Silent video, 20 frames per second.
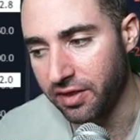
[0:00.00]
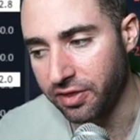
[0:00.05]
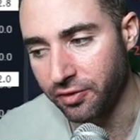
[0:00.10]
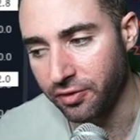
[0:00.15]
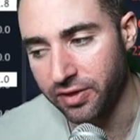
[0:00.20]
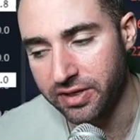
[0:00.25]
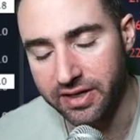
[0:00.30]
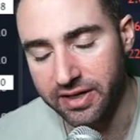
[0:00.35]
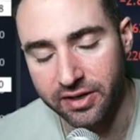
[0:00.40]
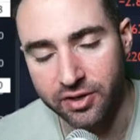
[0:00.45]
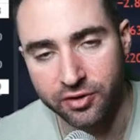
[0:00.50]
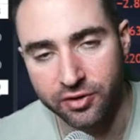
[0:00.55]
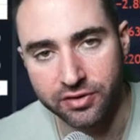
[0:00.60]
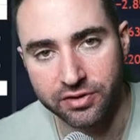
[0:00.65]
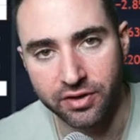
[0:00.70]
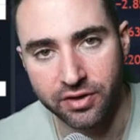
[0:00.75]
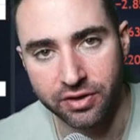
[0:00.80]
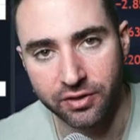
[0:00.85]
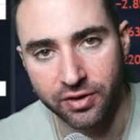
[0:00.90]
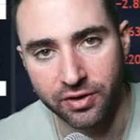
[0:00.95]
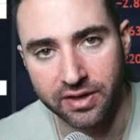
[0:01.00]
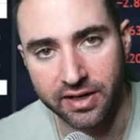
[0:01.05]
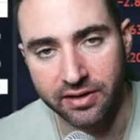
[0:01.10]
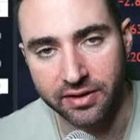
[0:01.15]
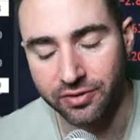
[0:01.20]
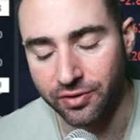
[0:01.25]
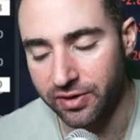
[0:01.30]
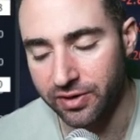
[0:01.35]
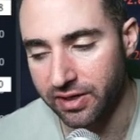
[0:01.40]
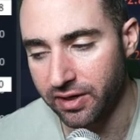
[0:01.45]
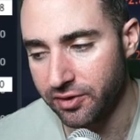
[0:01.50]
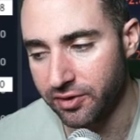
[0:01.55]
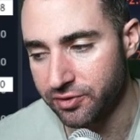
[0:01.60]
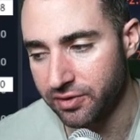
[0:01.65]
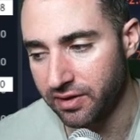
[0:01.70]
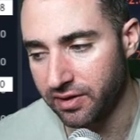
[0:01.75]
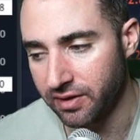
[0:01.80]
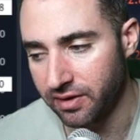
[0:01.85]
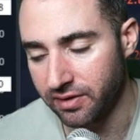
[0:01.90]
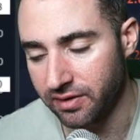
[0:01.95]
3,900 to
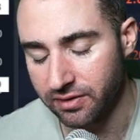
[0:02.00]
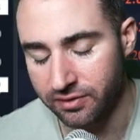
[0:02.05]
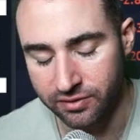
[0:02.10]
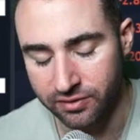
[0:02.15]
3,930,